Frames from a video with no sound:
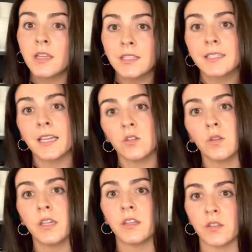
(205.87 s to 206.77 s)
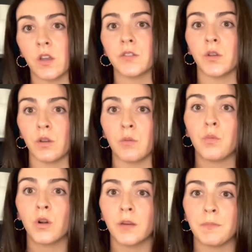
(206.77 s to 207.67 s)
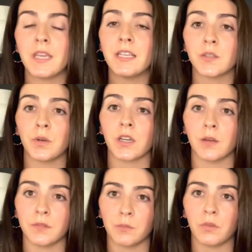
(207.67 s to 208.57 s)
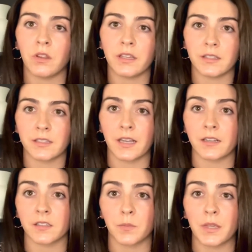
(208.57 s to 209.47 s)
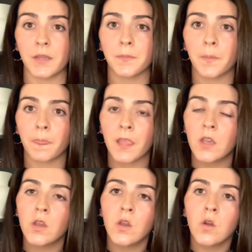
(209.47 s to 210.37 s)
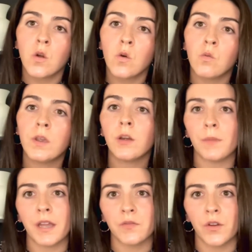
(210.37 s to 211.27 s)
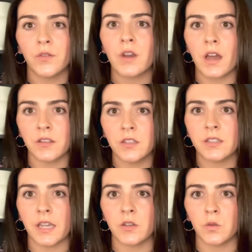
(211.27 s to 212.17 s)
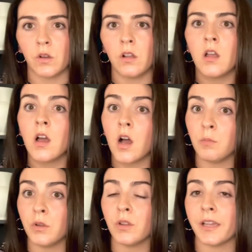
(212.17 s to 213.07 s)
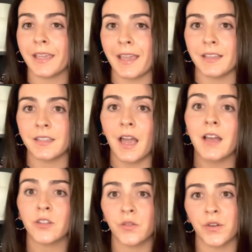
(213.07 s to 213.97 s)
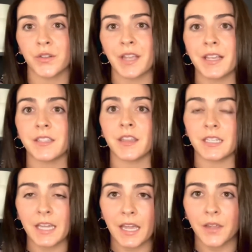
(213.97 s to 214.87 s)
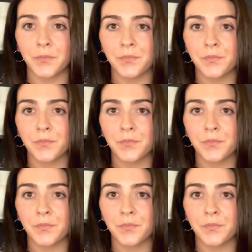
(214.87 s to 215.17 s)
Scheduling is also an important piece when it comes to blue light cystoscopy. We are mindful not to schedule a blue light case as our first case of the day.